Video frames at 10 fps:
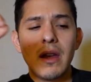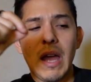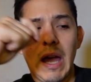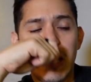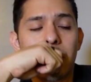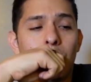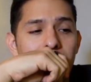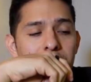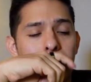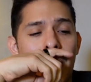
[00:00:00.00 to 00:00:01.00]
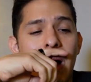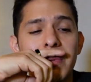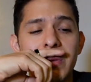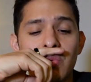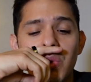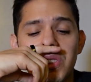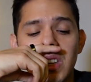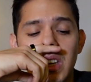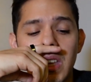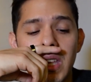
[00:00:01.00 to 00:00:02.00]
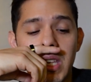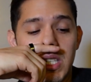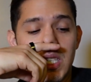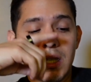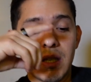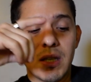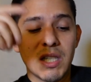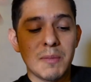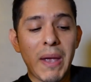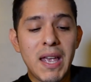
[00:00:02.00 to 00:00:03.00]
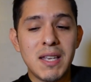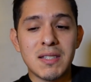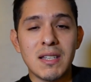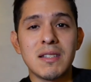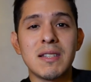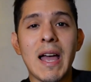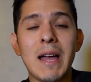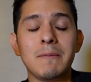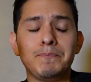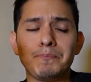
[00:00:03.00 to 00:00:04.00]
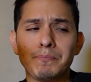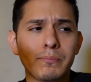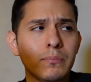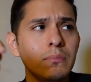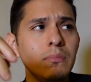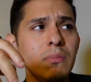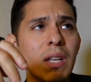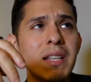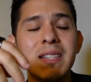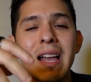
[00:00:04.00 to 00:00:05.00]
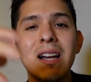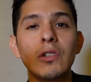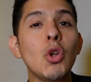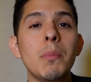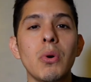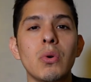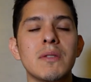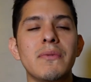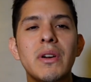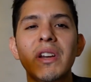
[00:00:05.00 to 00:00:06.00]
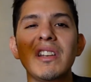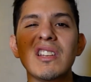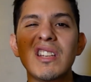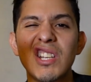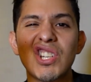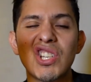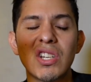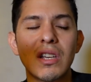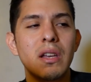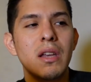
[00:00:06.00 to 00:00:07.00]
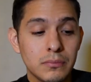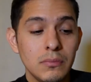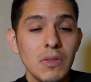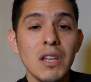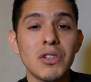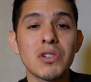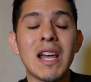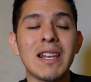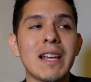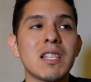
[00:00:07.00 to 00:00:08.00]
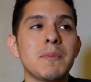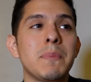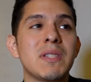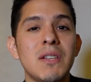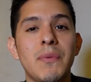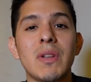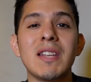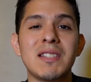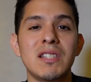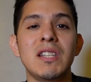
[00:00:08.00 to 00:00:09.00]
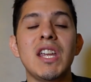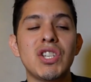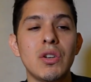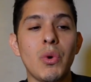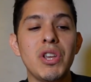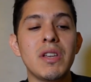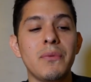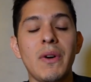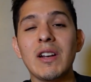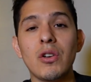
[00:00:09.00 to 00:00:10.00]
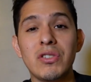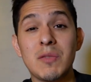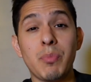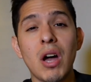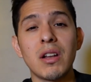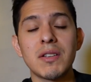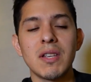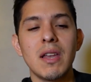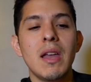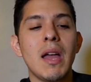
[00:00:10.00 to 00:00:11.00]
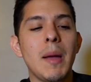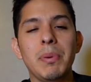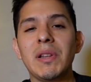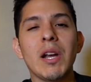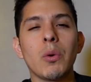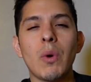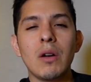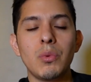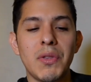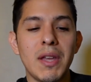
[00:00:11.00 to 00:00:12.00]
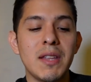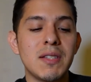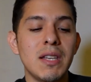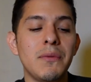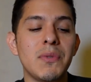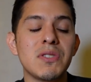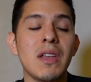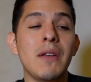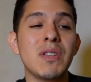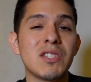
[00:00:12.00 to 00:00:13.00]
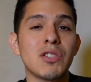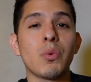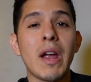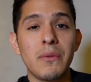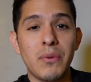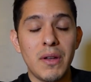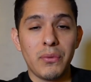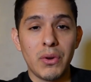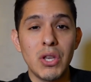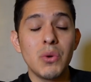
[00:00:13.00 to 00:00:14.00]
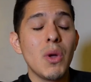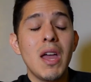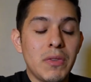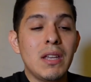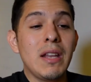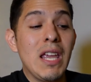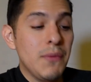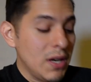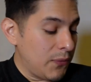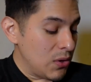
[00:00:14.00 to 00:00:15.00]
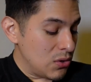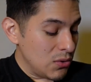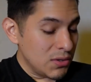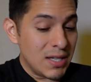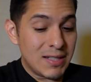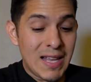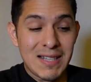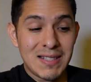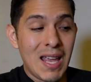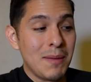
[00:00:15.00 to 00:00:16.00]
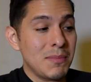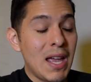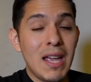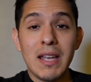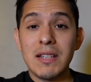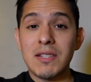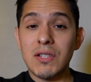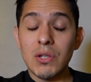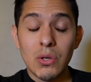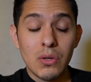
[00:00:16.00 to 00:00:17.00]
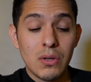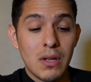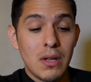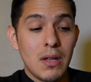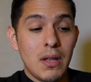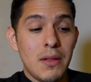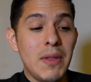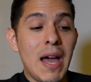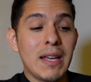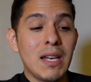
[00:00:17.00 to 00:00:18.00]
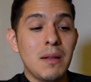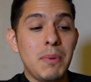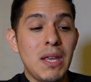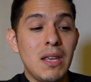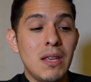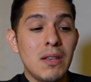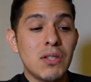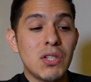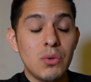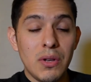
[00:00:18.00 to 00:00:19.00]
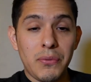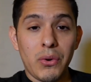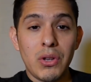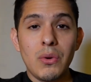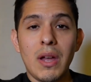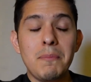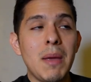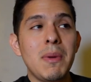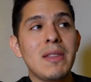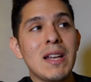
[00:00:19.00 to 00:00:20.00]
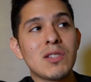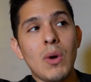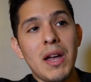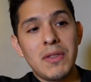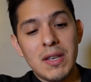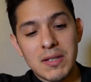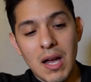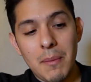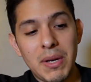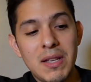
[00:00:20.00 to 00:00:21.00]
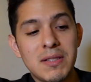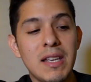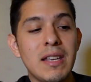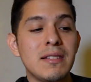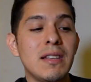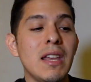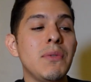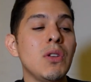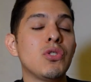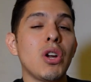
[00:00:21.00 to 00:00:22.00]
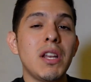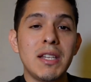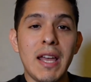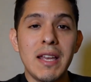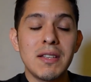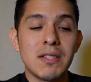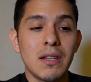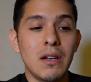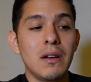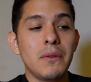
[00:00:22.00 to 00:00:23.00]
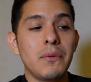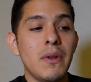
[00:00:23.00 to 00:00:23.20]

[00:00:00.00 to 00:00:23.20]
And one of the problems with the e-ink space is that it's not global. It's very niche. There's not like a specific destination where you can find all these products and play around with it and see if it's the right fit for you. And even if you used it that same day, it's still not going to be suited for you. And maybe that's why these companies, they give you 30 days of